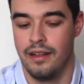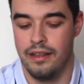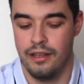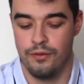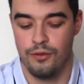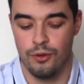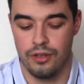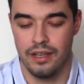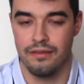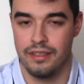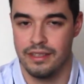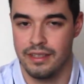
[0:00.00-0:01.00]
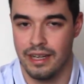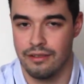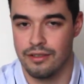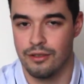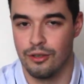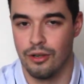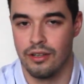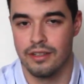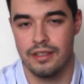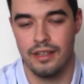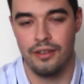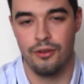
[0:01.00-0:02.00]
if you have these
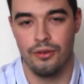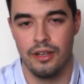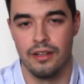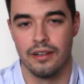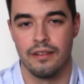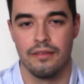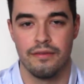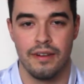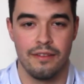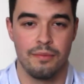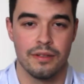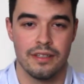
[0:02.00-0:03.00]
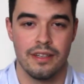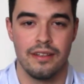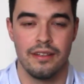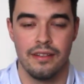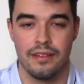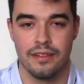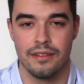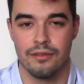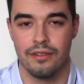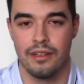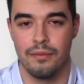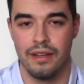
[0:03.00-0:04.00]
$1,000 and you earn 5% interest
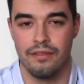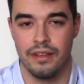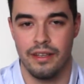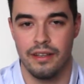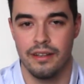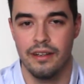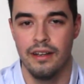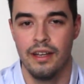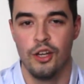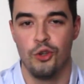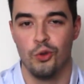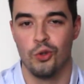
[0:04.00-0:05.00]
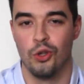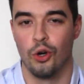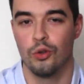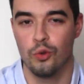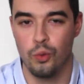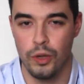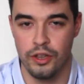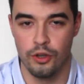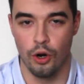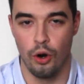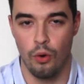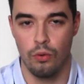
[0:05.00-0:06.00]
on them every year, you don't
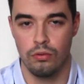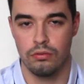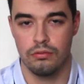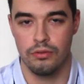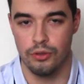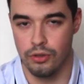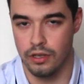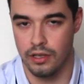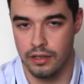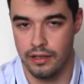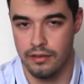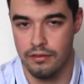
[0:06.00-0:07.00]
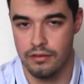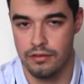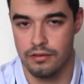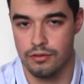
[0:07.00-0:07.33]
withdraw your earnings.